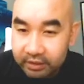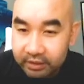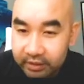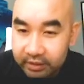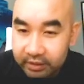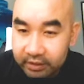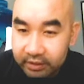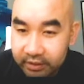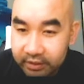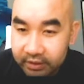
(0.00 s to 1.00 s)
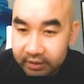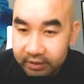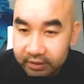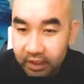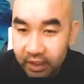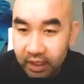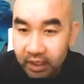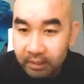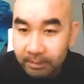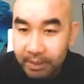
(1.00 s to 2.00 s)
you have the
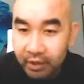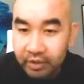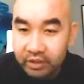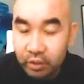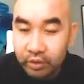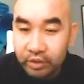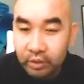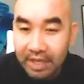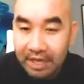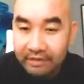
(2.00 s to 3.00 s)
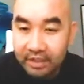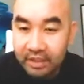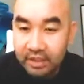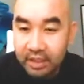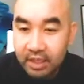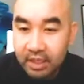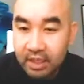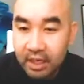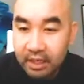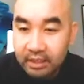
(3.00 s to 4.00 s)
peritoneal cavity
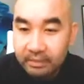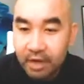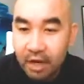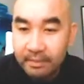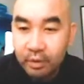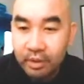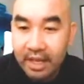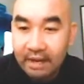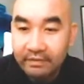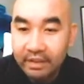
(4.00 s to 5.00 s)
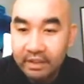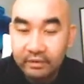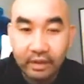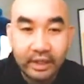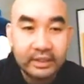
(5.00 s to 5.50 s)
and the abdominal cavity, right?